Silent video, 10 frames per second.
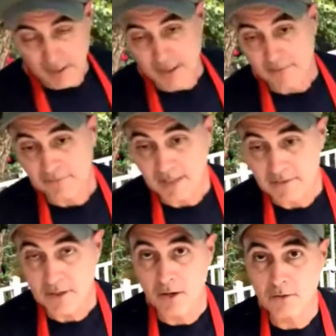If they
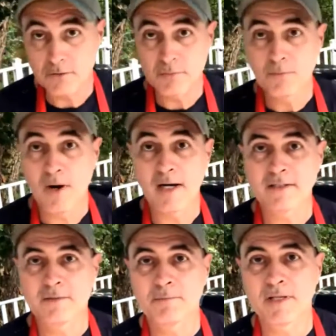don't
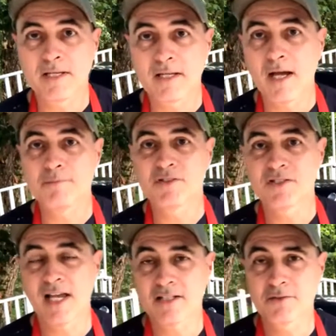want to be
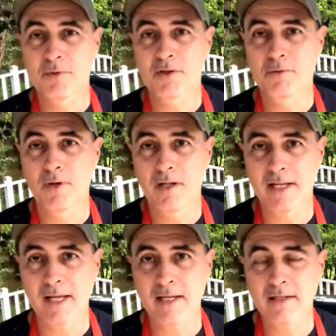obsessed with
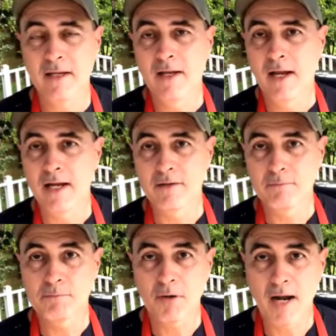grilling
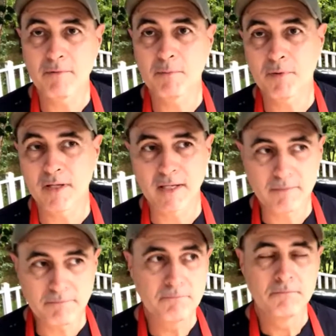and
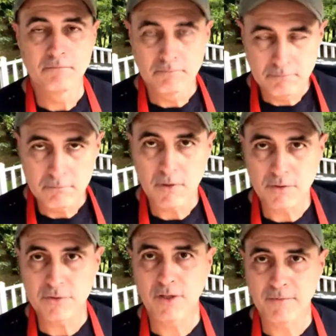probably
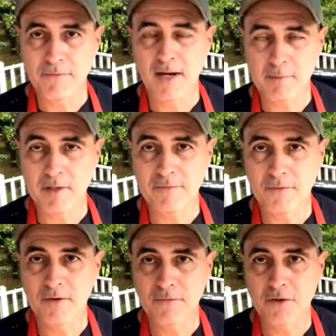lose their family
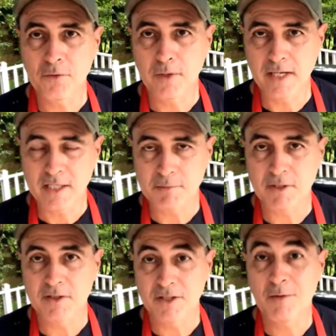for a few weeks
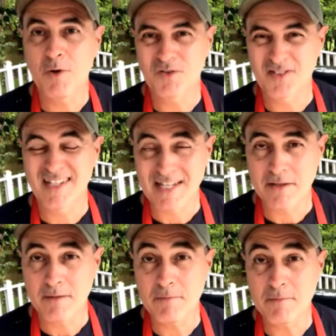because they won't
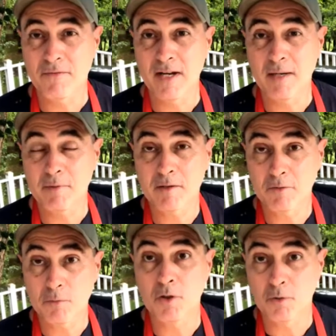see them, their family
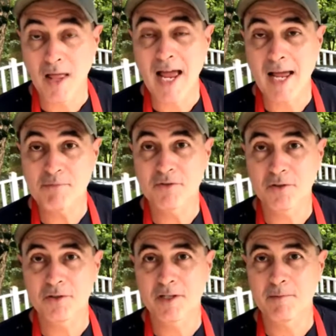will
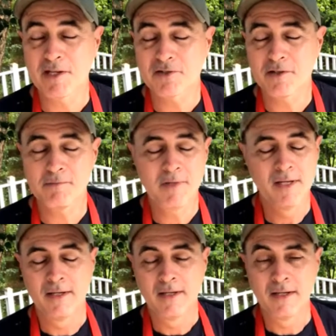absolutely miss them,
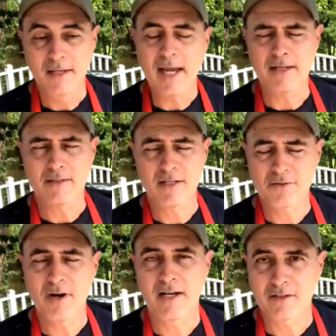Yes,
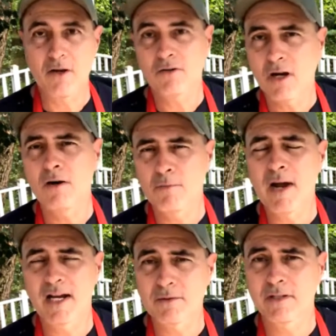that's right. Don't go to
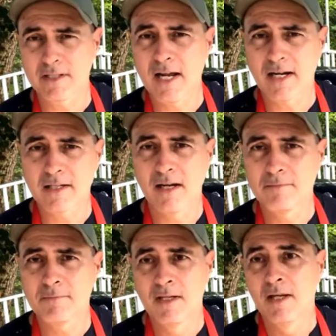mygrillie.com.